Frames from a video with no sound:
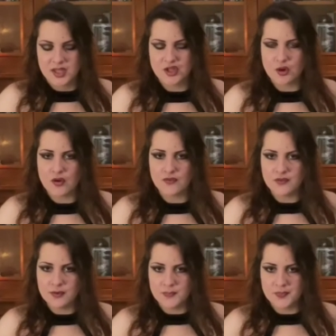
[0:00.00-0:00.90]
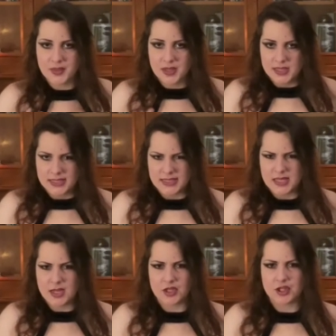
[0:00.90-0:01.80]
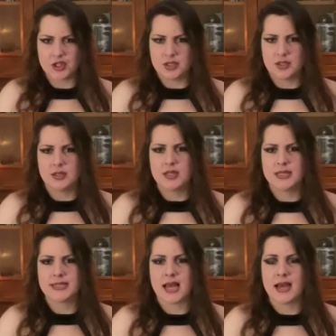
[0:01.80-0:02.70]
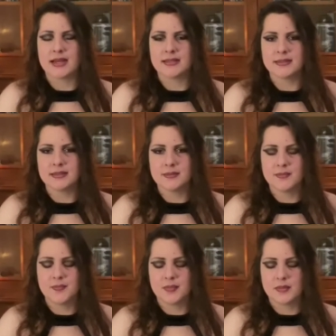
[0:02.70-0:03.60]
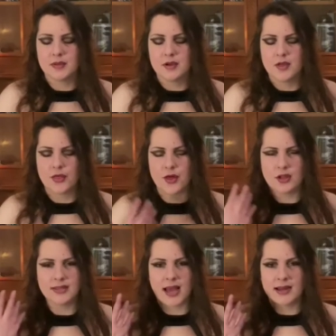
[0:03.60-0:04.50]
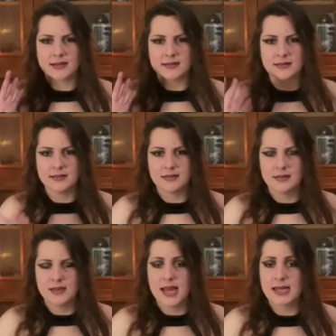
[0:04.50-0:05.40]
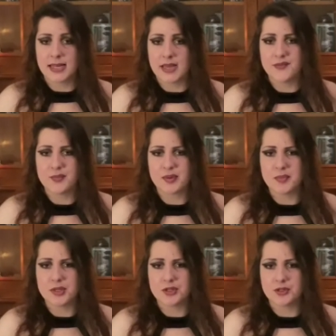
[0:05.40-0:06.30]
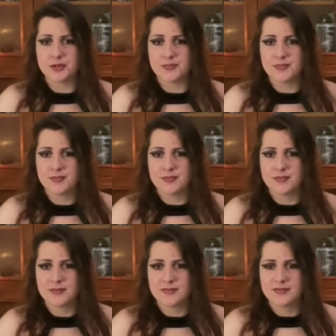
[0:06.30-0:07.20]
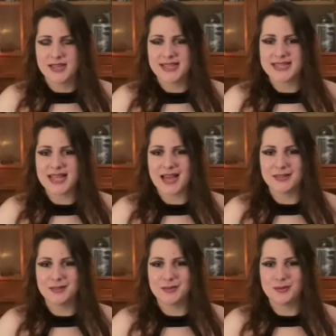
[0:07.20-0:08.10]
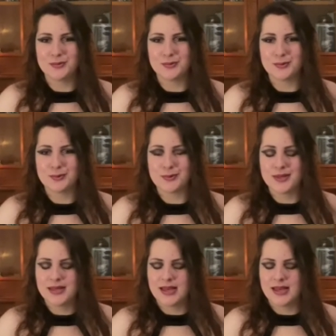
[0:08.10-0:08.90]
Jove searched his heart, thought hard, and gave permission. He said to